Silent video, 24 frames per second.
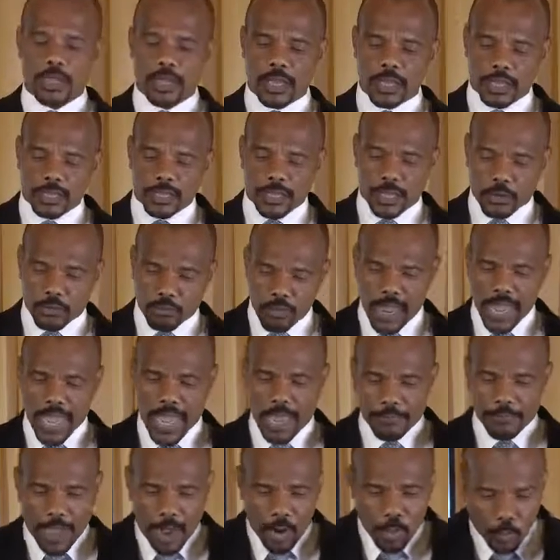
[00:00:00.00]
in the grave
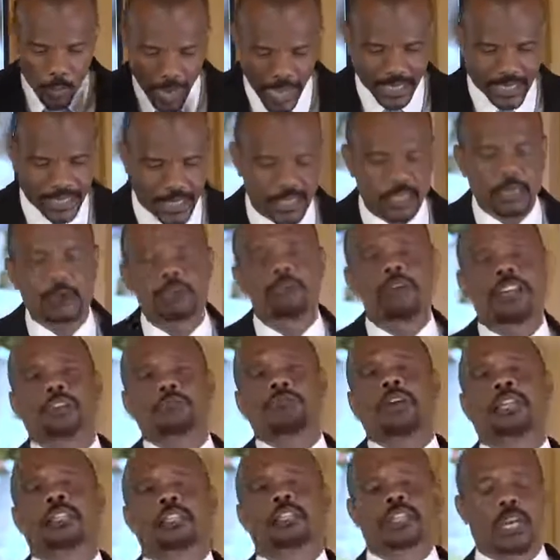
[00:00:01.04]
awaiting the
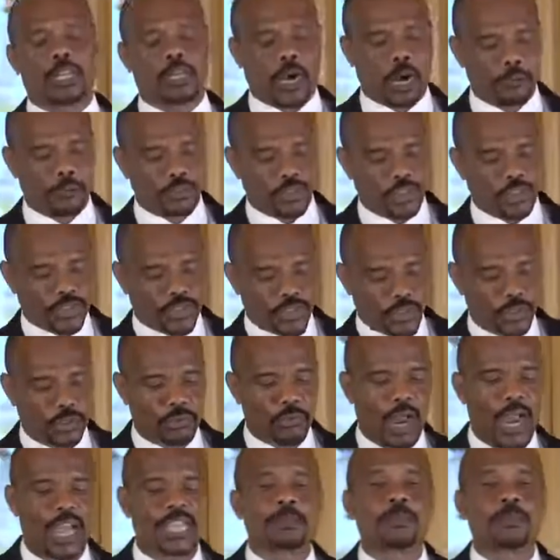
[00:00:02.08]
resurrection of Jesus Christ.